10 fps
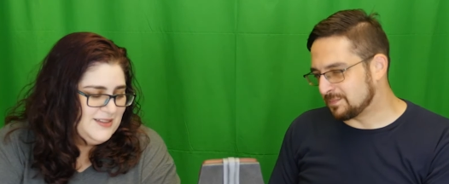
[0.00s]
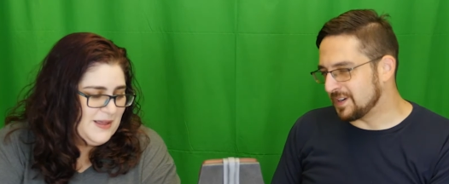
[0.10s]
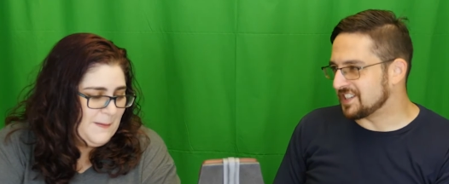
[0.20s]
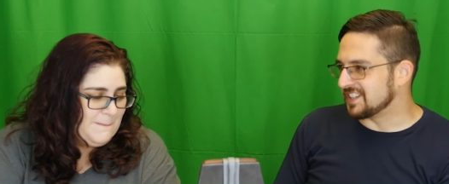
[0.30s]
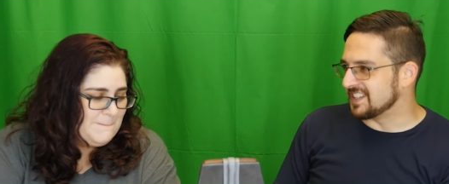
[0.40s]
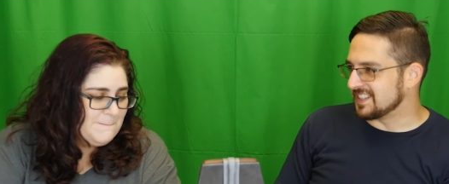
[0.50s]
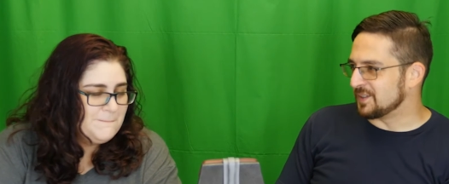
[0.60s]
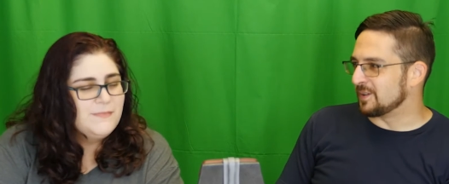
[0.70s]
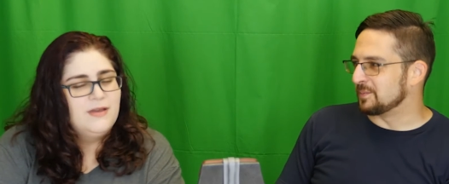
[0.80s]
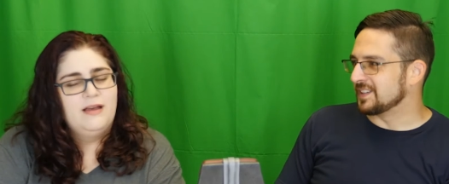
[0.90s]
Speaker 1: expression is
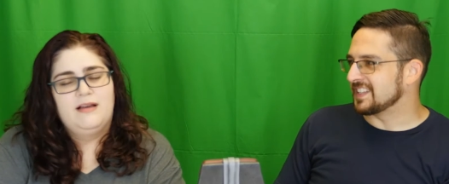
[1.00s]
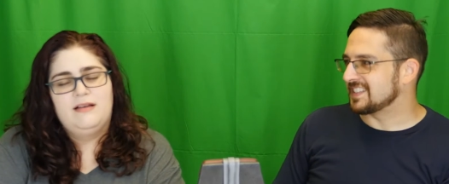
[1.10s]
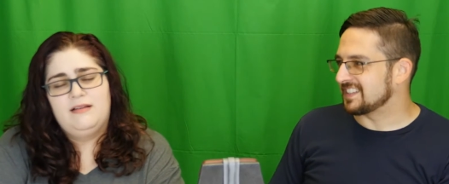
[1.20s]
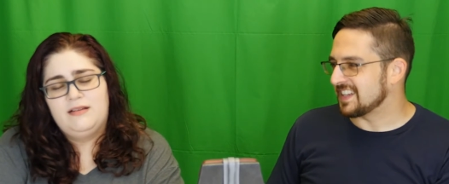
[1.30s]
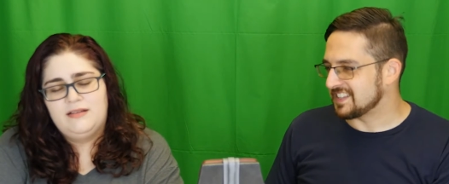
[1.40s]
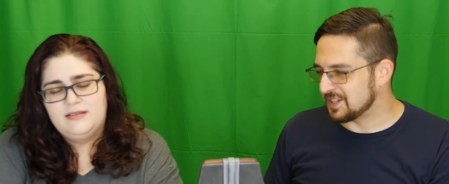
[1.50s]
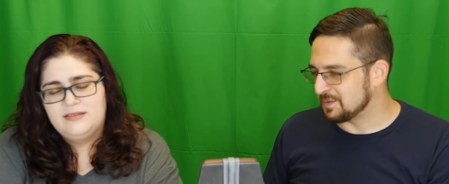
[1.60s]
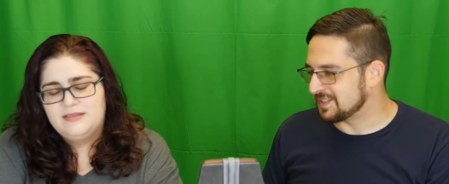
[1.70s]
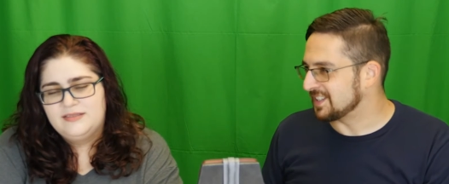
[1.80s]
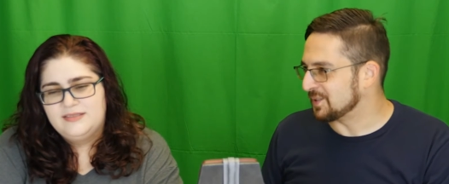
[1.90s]
adorable. That's that's
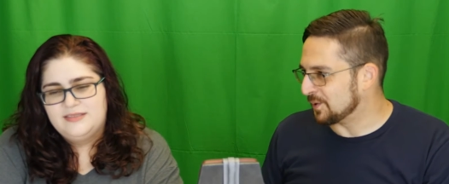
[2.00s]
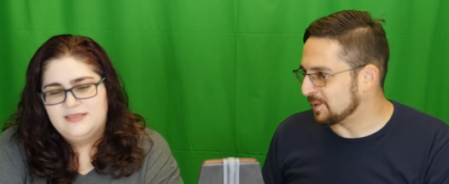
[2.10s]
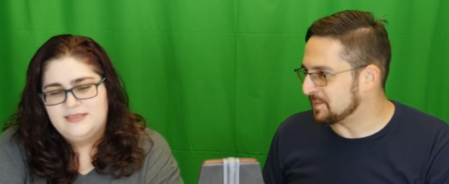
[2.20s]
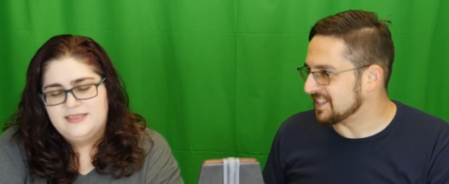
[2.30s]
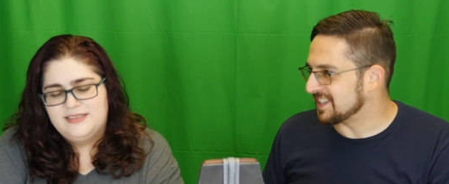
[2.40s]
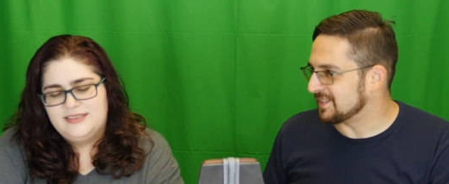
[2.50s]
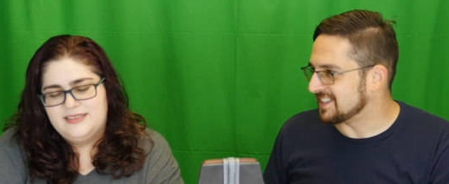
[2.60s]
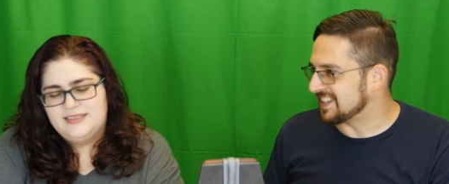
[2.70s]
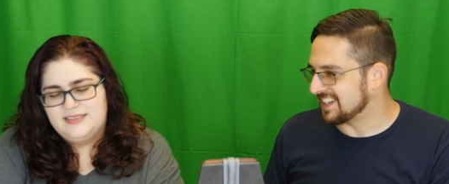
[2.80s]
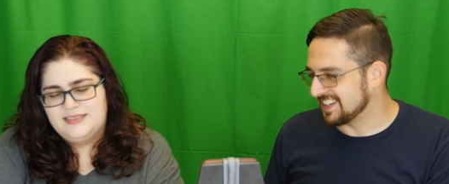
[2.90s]
totes adorbs as they
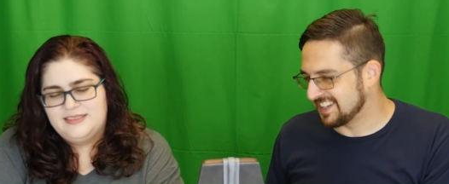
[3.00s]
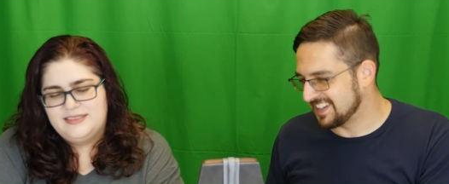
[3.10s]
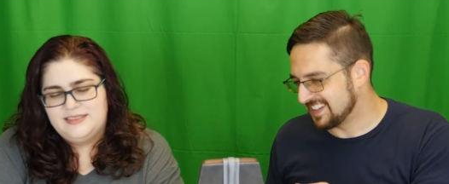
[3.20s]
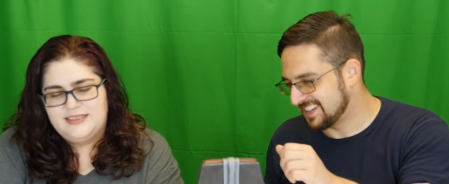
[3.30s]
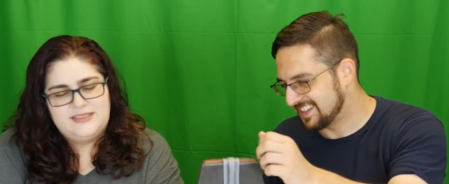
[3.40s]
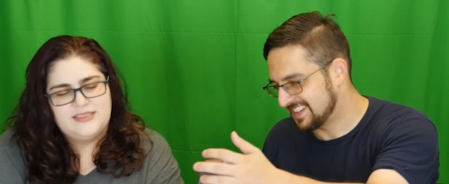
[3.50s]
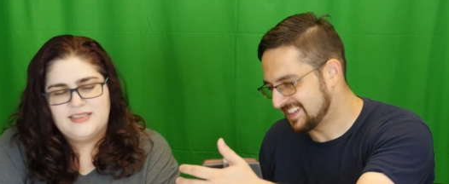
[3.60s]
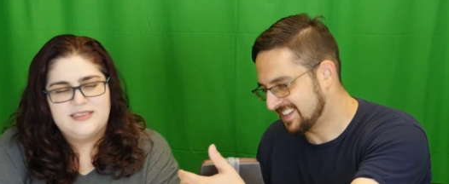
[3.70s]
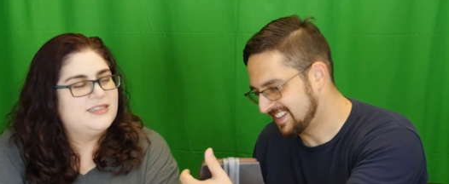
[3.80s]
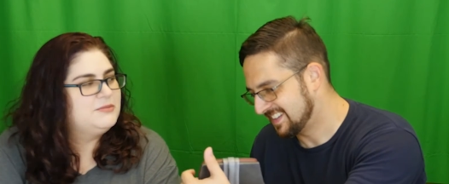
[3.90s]
would say.
Speaker 2: They don't
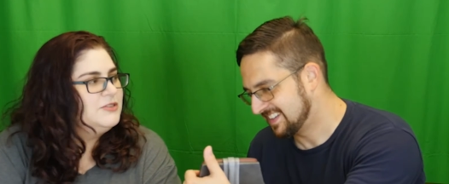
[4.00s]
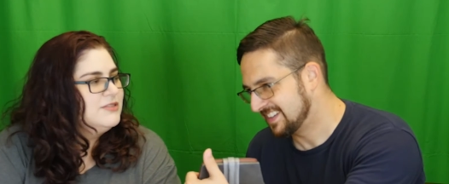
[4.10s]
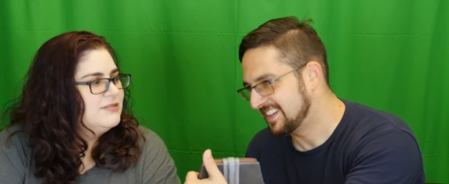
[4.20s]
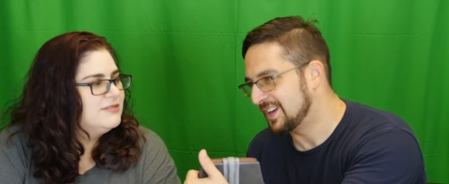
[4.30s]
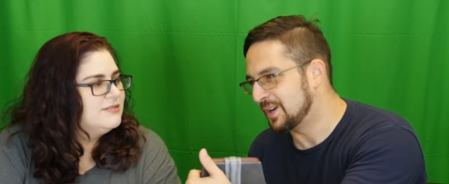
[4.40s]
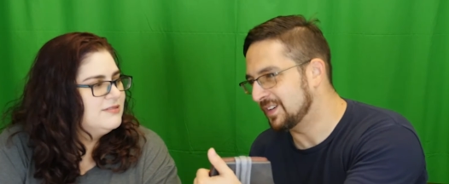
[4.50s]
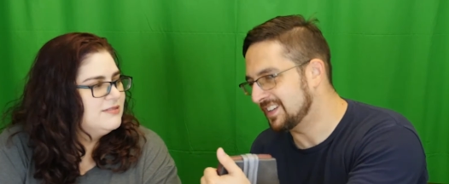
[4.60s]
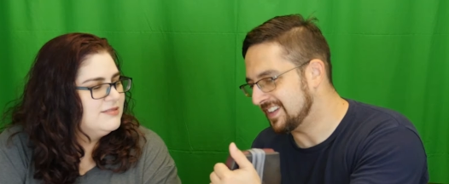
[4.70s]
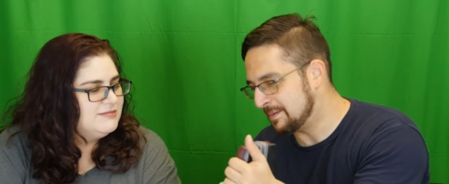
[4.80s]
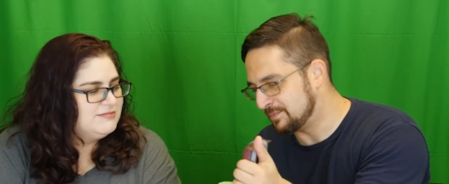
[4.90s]
say that anymore.
Speaker 1: Oh
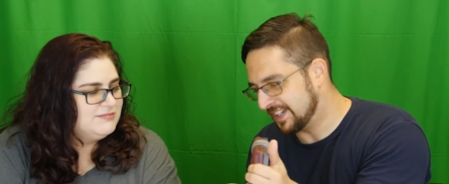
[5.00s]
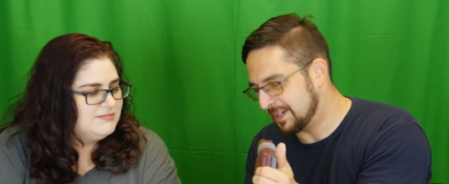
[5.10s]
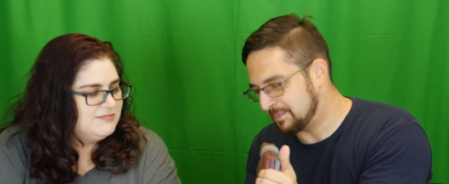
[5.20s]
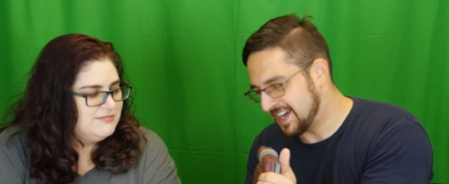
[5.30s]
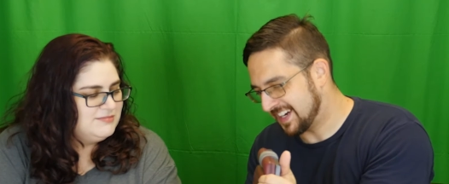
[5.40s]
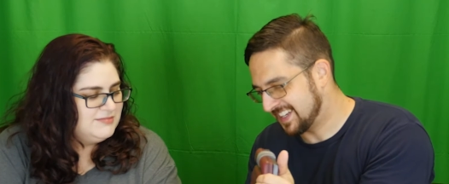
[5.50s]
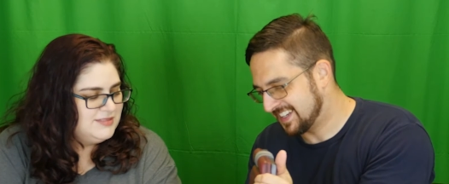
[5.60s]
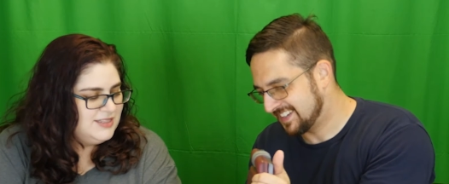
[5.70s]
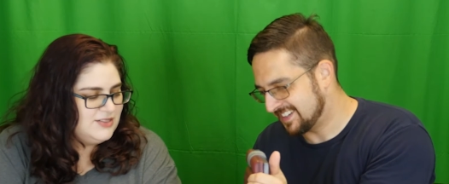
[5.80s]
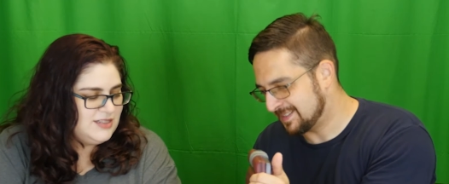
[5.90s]
well, I'm bringing it back
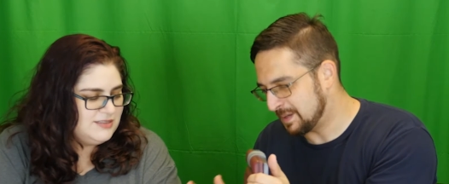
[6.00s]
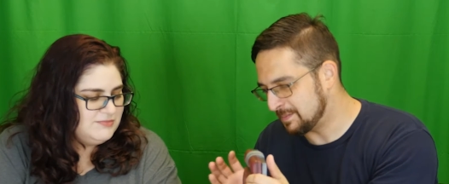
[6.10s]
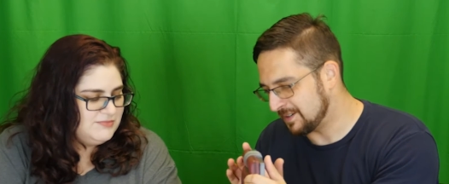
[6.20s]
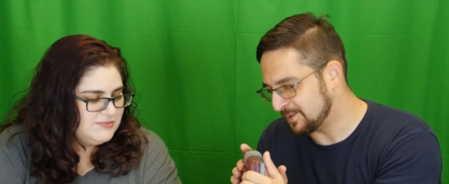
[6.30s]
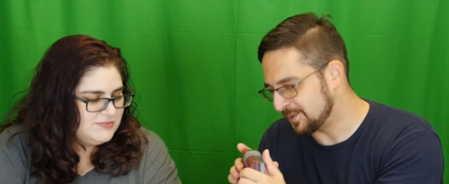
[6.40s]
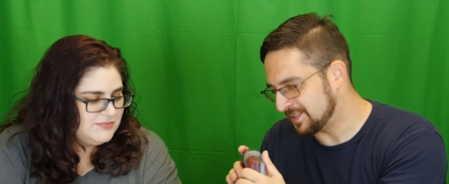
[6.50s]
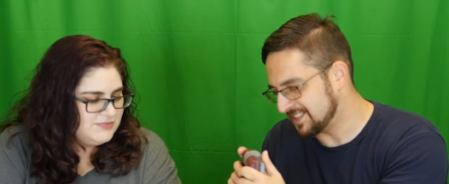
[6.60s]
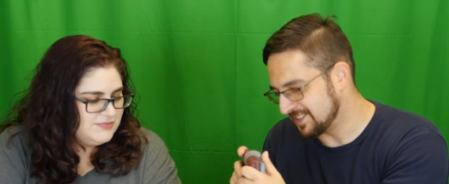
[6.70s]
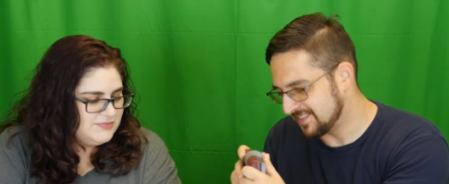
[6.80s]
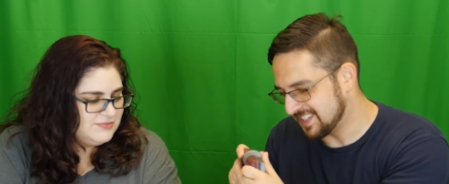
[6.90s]
because okay. Baby Grogu
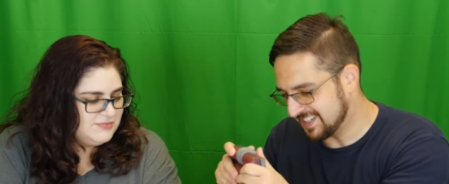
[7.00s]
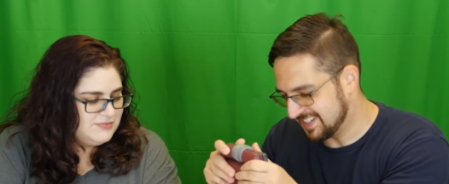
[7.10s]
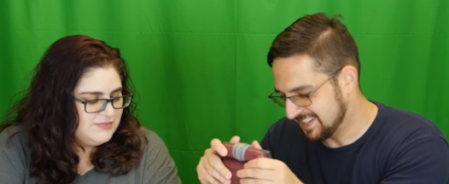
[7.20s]
deserves it.